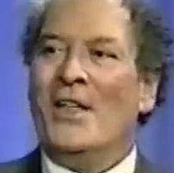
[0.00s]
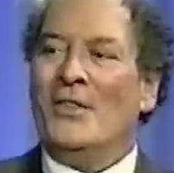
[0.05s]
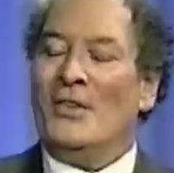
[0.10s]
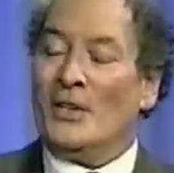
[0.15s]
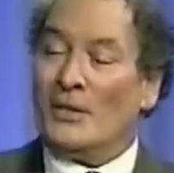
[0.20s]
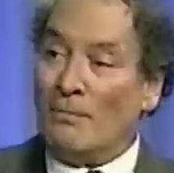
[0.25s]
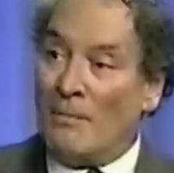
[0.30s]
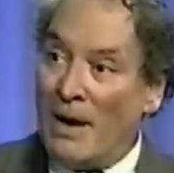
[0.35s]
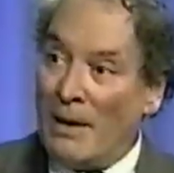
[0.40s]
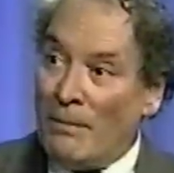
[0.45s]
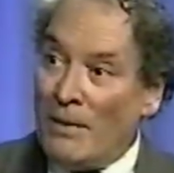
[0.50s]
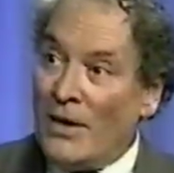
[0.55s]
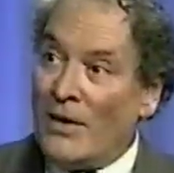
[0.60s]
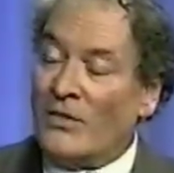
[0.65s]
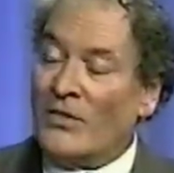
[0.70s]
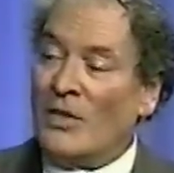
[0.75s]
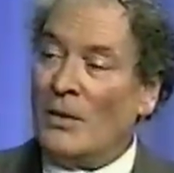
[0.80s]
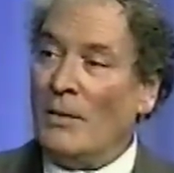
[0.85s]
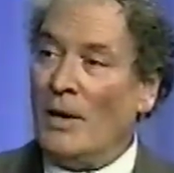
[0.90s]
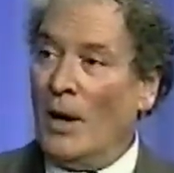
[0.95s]
this might be
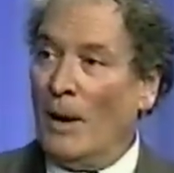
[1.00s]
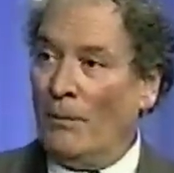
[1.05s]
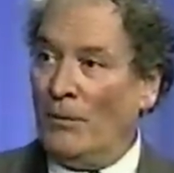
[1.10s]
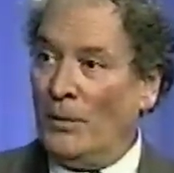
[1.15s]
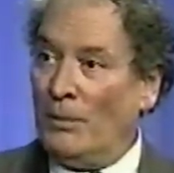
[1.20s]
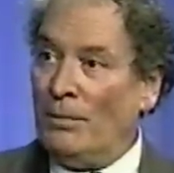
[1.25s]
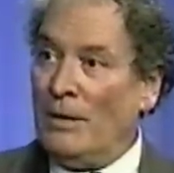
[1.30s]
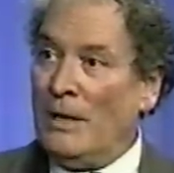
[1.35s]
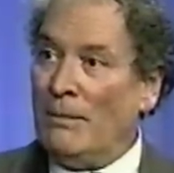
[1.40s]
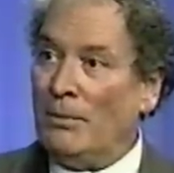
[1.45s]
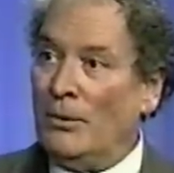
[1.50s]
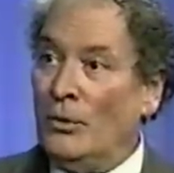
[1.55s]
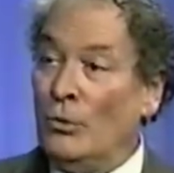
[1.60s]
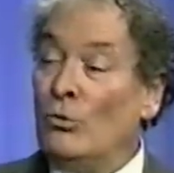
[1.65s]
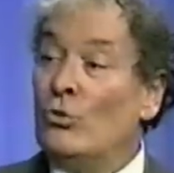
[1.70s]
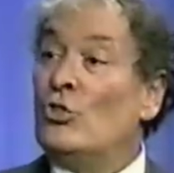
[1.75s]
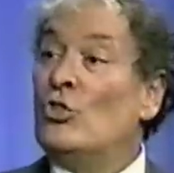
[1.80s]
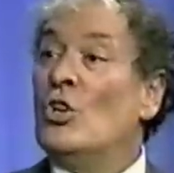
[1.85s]
of some help to people whose